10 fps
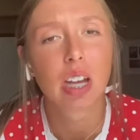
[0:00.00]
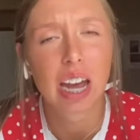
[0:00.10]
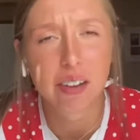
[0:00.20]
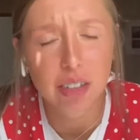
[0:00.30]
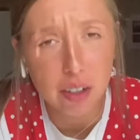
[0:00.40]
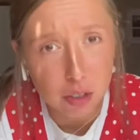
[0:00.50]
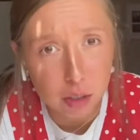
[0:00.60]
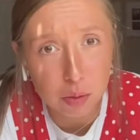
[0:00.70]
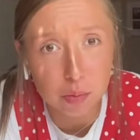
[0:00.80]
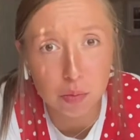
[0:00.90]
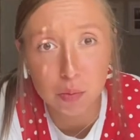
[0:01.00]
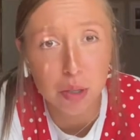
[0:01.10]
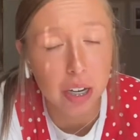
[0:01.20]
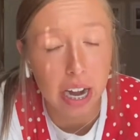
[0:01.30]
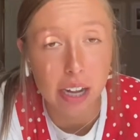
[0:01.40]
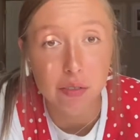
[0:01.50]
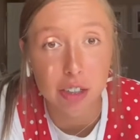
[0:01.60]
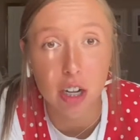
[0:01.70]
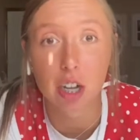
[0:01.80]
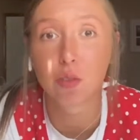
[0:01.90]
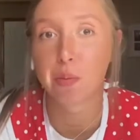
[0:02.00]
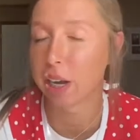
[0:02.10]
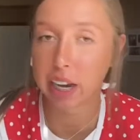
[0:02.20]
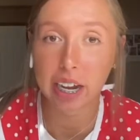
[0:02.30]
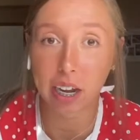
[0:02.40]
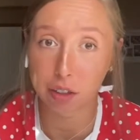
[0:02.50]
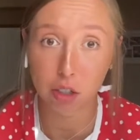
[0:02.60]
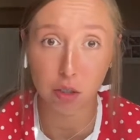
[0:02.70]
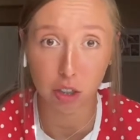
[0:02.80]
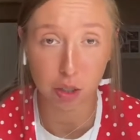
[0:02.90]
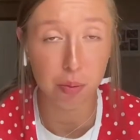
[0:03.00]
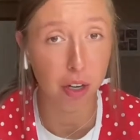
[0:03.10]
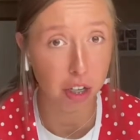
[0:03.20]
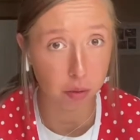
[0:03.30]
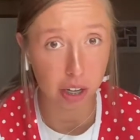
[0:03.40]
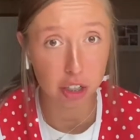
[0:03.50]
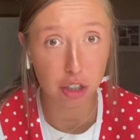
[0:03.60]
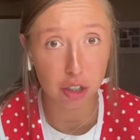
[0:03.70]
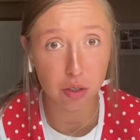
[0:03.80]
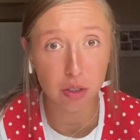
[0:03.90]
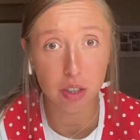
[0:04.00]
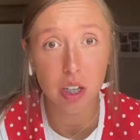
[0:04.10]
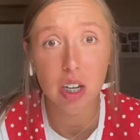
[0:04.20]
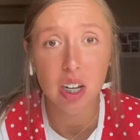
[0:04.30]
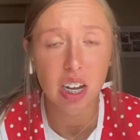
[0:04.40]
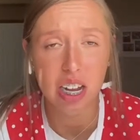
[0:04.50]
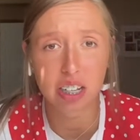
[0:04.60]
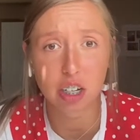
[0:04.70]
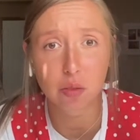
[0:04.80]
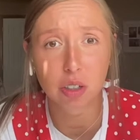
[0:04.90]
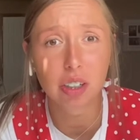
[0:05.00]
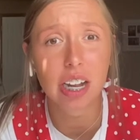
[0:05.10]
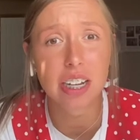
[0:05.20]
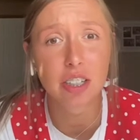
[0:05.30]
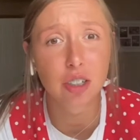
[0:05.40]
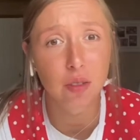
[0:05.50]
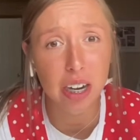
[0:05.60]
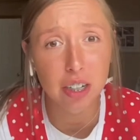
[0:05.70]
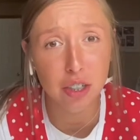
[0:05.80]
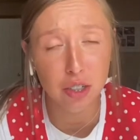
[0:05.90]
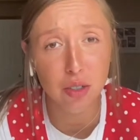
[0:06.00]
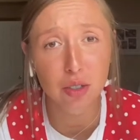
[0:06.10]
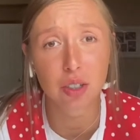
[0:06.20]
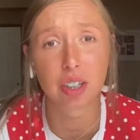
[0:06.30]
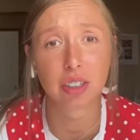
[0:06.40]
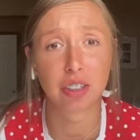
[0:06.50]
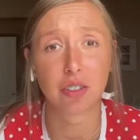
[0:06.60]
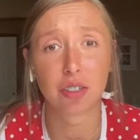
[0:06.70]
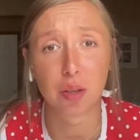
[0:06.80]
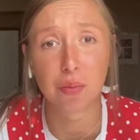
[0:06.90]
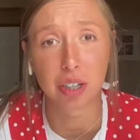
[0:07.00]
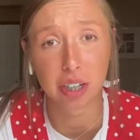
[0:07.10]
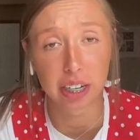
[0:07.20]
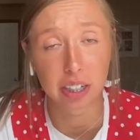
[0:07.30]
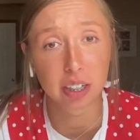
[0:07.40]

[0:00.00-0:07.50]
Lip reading: Have you ever put an outfit on, we're about to head out the door to put on your white shoes, and then you realize your white shoes look a little something like